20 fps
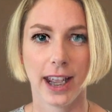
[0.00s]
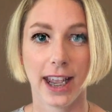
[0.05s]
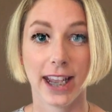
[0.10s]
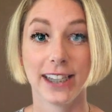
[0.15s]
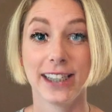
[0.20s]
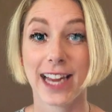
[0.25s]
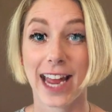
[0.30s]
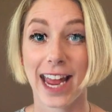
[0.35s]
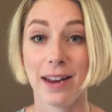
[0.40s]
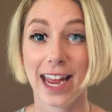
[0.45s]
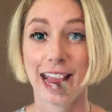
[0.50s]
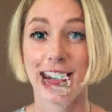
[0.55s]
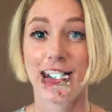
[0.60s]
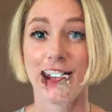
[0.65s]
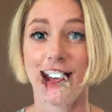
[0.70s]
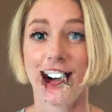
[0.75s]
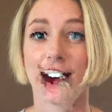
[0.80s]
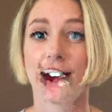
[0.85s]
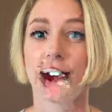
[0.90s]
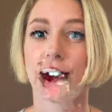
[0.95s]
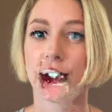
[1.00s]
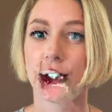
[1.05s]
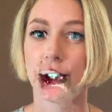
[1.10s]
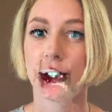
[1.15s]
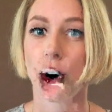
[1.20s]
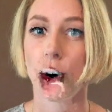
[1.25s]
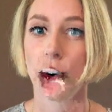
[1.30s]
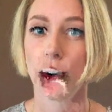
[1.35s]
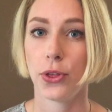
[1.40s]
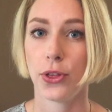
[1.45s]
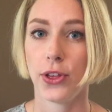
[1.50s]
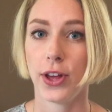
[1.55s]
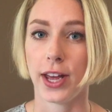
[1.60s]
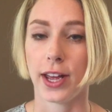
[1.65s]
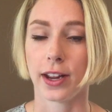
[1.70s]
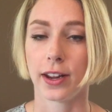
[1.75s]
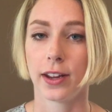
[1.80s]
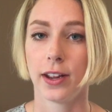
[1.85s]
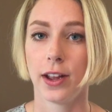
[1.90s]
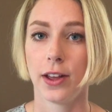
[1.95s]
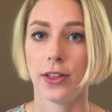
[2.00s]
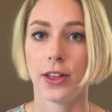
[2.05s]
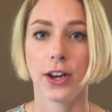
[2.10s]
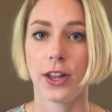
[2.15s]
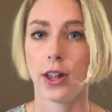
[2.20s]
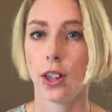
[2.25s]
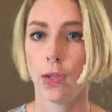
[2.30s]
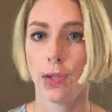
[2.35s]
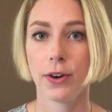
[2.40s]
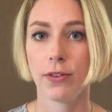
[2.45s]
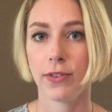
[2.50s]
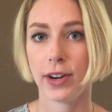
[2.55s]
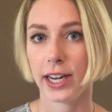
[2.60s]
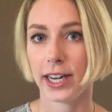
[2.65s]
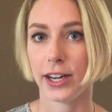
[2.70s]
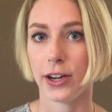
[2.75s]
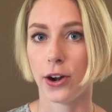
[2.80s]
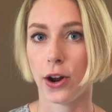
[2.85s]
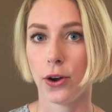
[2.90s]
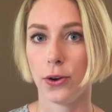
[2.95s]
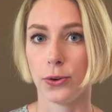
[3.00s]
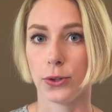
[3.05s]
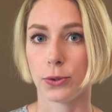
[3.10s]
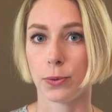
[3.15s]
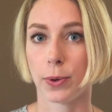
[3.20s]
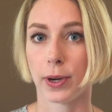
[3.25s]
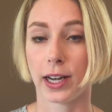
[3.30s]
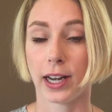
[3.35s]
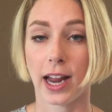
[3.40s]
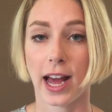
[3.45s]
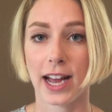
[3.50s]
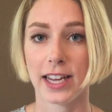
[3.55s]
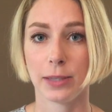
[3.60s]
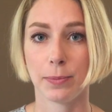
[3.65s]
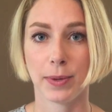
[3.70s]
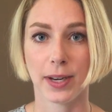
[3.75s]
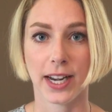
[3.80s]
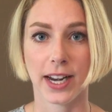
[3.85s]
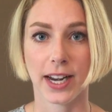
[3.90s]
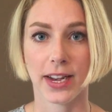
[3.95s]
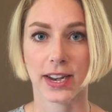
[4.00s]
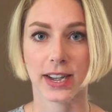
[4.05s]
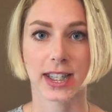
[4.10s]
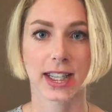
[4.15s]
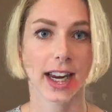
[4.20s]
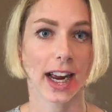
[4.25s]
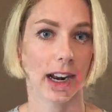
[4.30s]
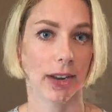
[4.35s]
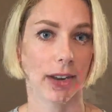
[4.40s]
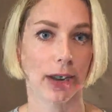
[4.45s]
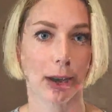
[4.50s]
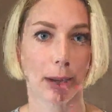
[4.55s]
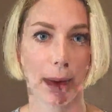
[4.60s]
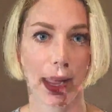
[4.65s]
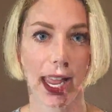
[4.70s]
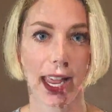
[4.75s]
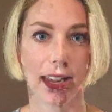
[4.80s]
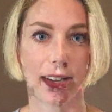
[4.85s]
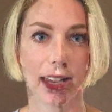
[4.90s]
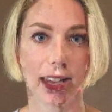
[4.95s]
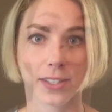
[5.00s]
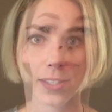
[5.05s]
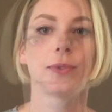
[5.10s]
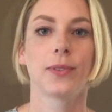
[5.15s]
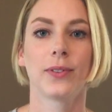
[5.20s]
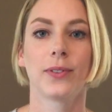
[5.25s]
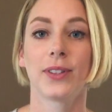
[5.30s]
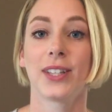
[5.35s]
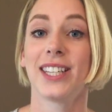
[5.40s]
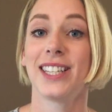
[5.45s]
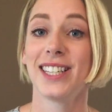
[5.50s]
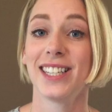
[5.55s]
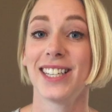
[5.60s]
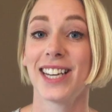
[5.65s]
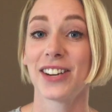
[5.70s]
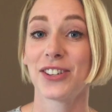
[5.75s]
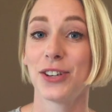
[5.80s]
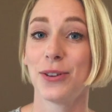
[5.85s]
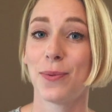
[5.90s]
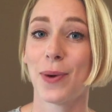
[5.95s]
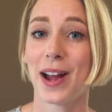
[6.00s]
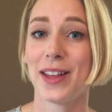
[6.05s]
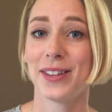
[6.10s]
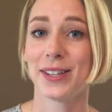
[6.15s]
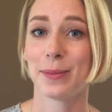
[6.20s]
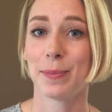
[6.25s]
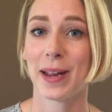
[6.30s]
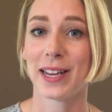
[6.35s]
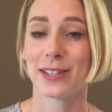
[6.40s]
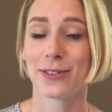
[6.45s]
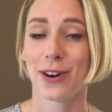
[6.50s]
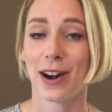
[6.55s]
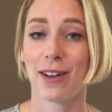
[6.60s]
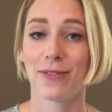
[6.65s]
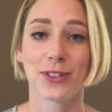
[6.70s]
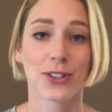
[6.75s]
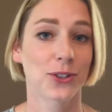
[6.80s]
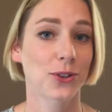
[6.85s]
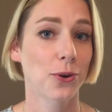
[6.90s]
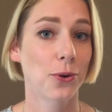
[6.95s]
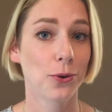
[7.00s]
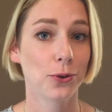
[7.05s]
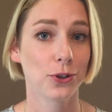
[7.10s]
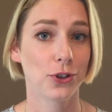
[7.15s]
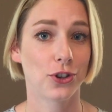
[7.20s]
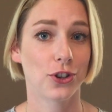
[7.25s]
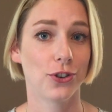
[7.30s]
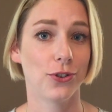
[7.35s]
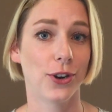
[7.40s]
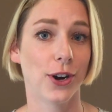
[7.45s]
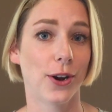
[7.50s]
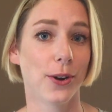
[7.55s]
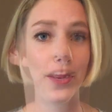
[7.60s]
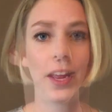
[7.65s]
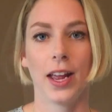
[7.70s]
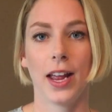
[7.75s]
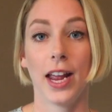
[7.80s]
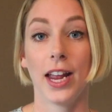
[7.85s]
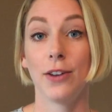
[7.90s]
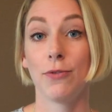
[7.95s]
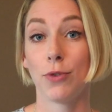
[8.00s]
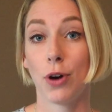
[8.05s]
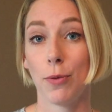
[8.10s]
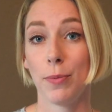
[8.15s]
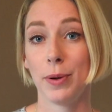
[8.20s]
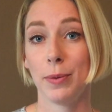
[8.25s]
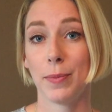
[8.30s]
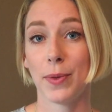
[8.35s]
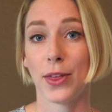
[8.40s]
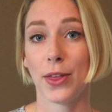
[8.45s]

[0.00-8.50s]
Its atmosphere is so thick that no one really knows what lies beneath its colourful bands. This is actually why the spacecraft is called Juno. In Roman